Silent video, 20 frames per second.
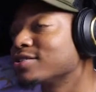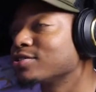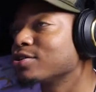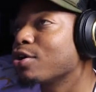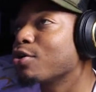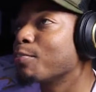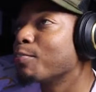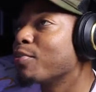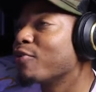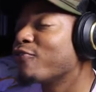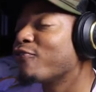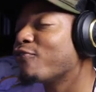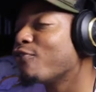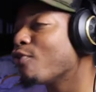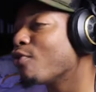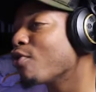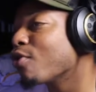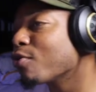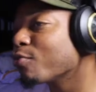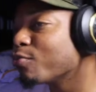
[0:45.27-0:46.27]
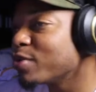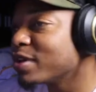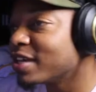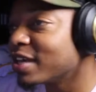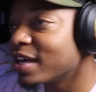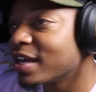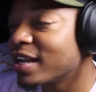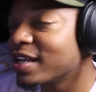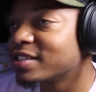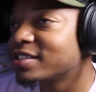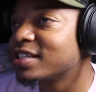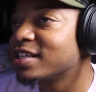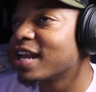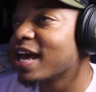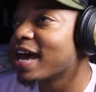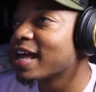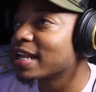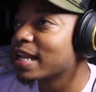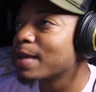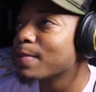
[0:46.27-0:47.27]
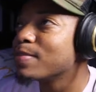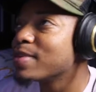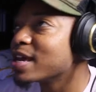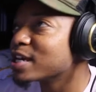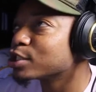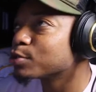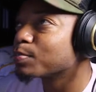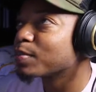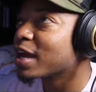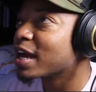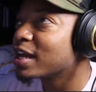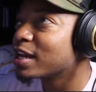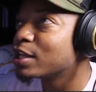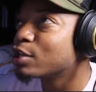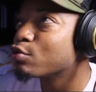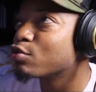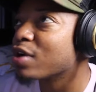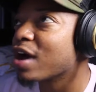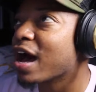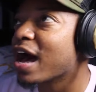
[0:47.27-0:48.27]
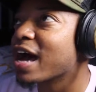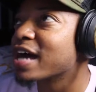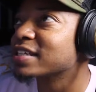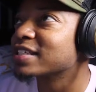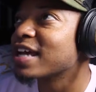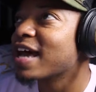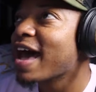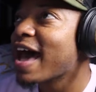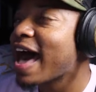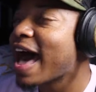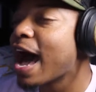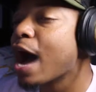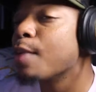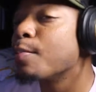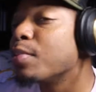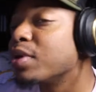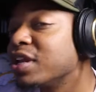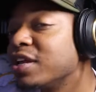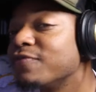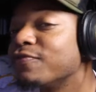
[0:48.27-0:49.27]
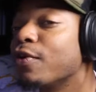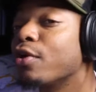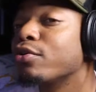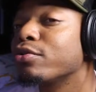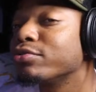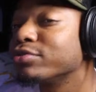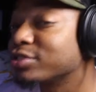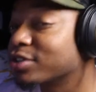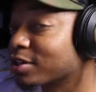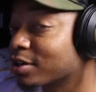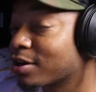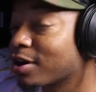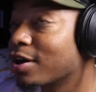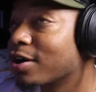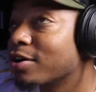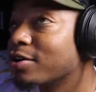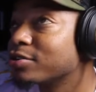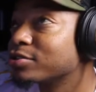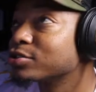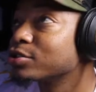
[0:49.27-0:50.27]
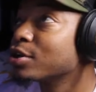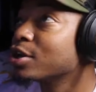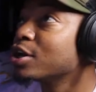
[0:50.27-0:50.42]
So before we get into that, let me explain to you guys how muddy vocals occurs.